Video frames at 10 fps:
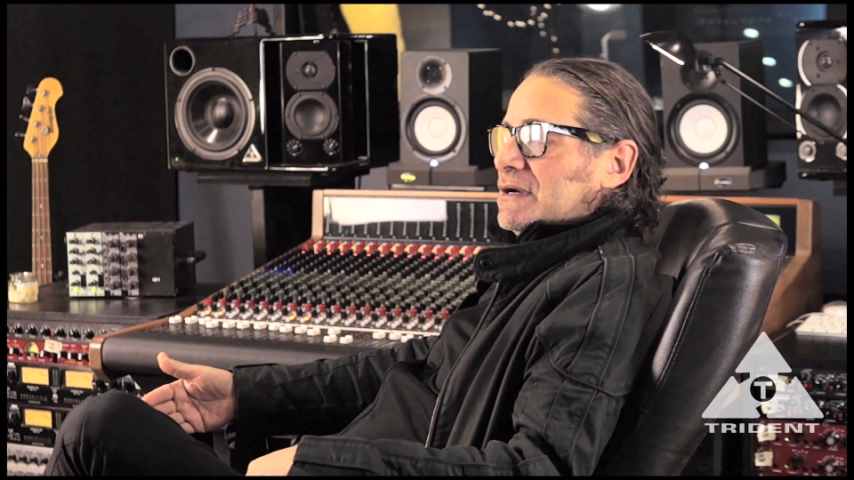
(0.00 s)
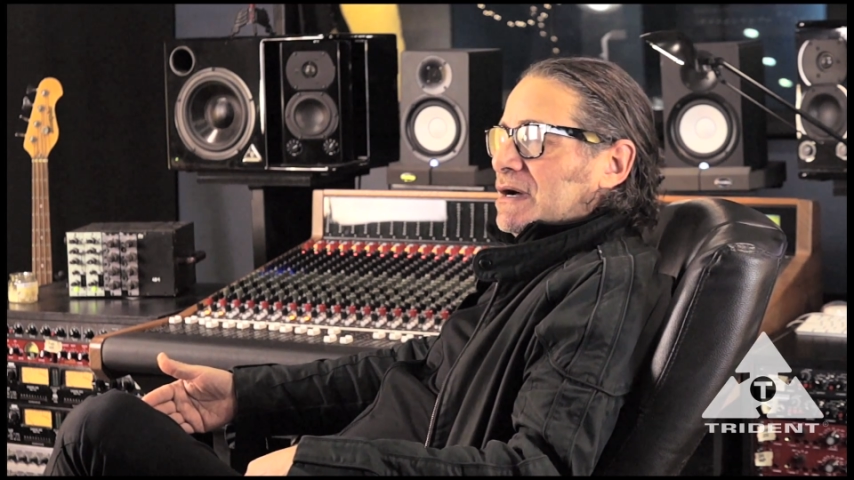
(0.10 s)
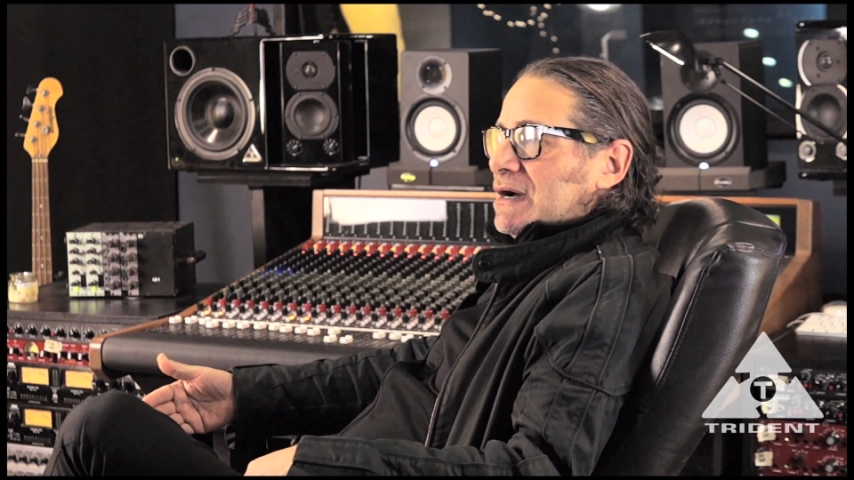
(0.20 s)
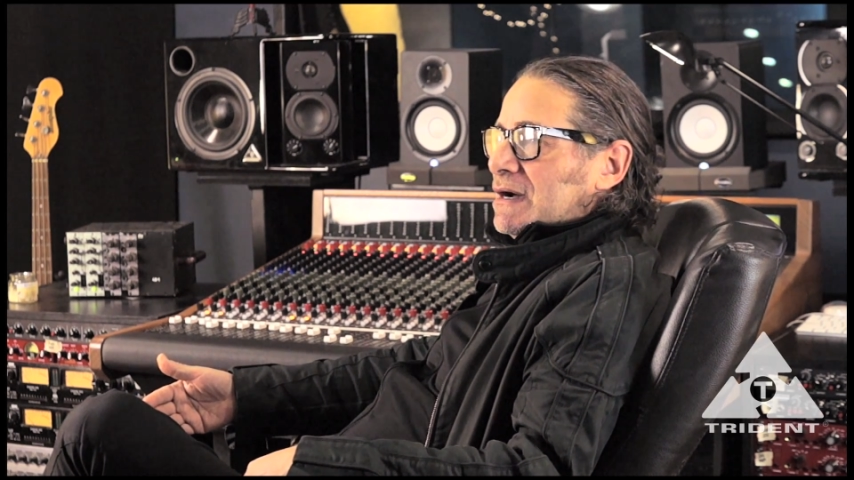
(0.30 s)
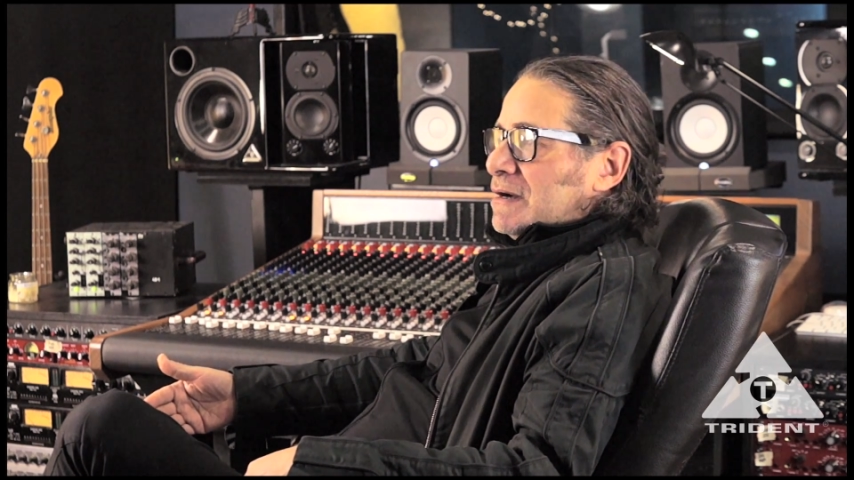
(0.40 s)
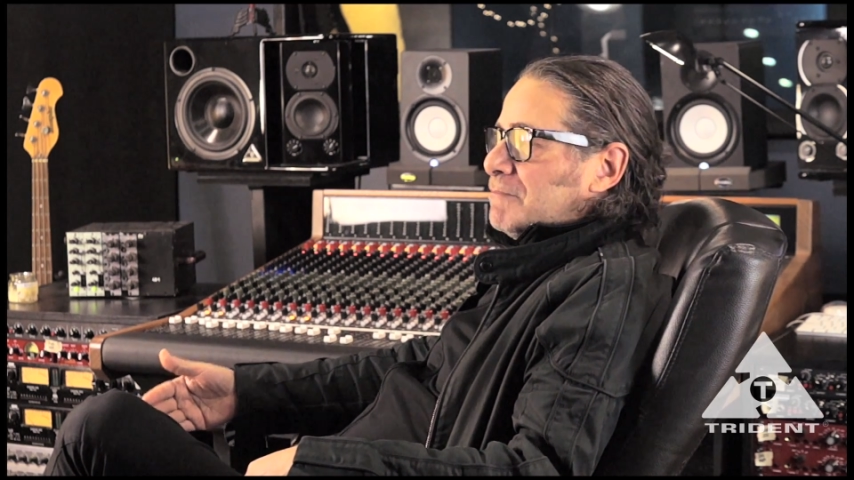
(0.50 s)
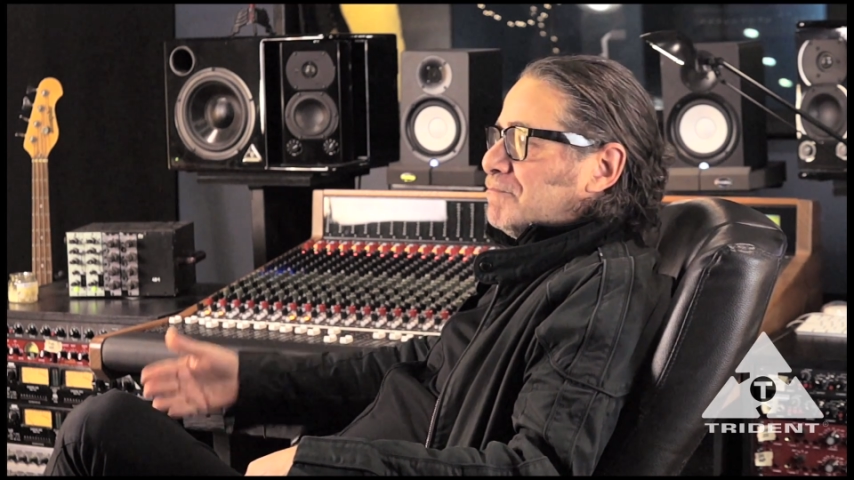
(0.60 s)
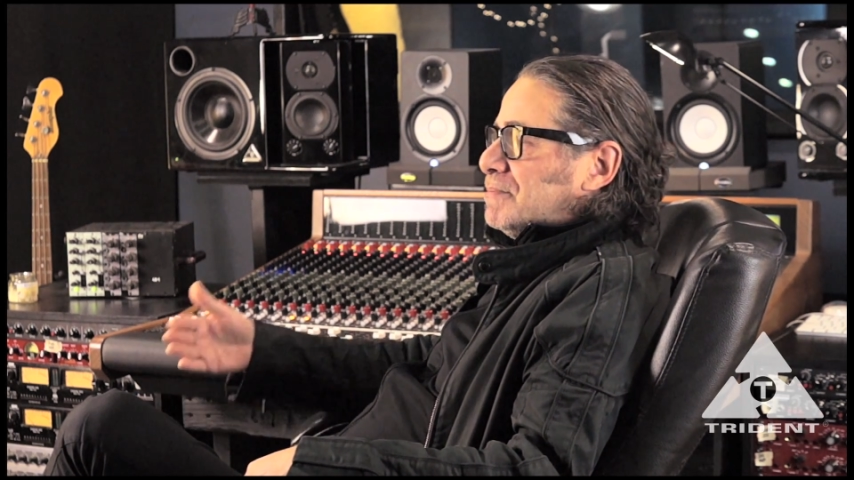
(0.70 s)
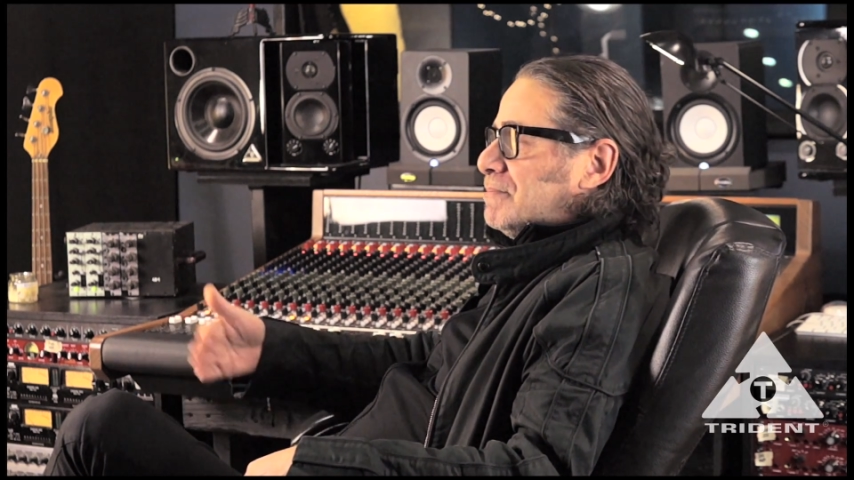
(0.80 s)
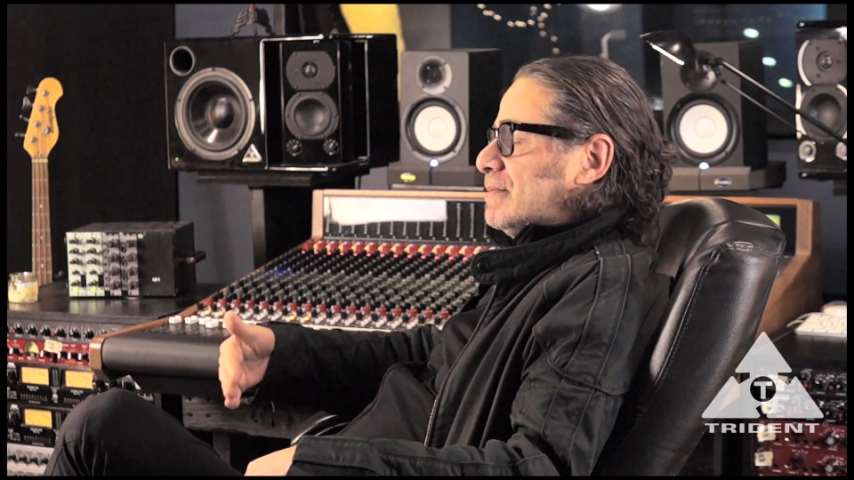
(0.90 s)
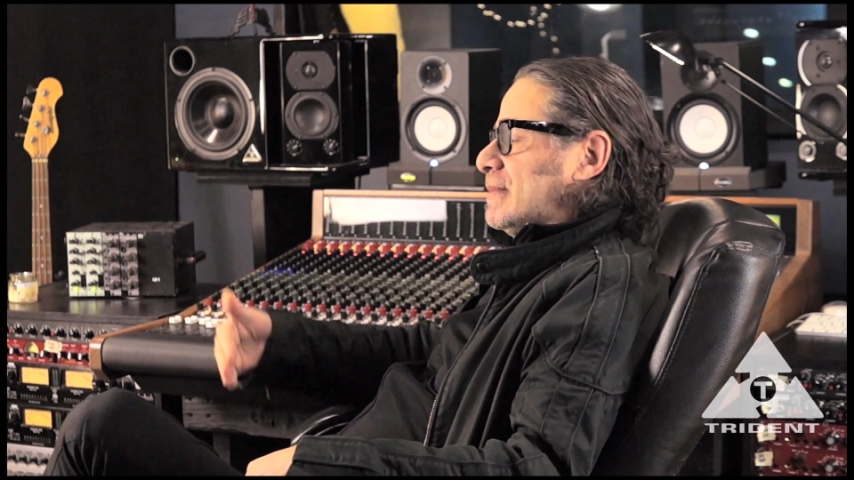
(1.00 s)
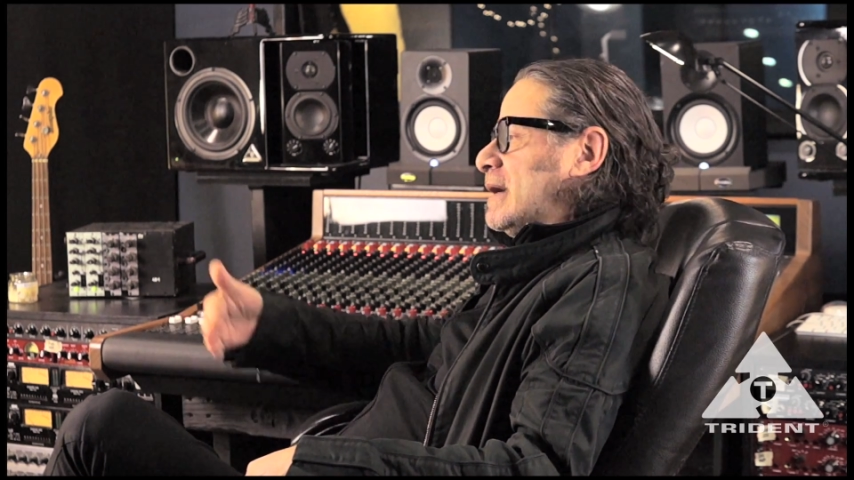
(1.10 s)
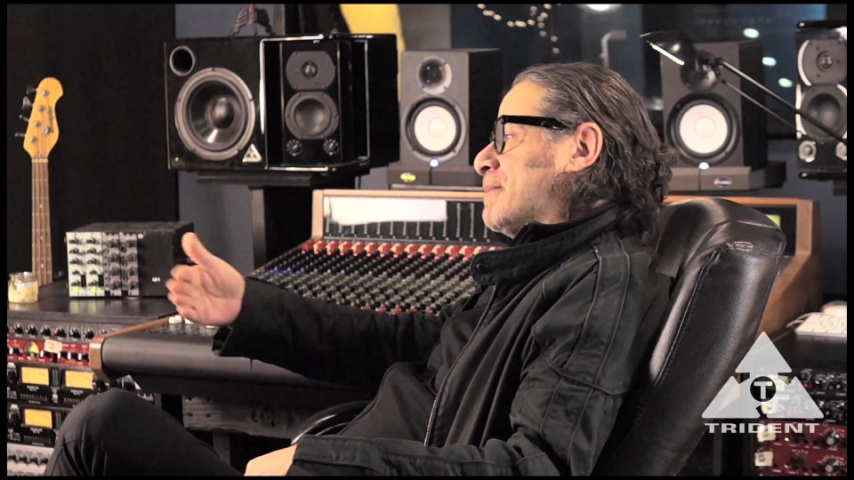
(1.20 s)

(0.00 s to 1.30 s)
Um, I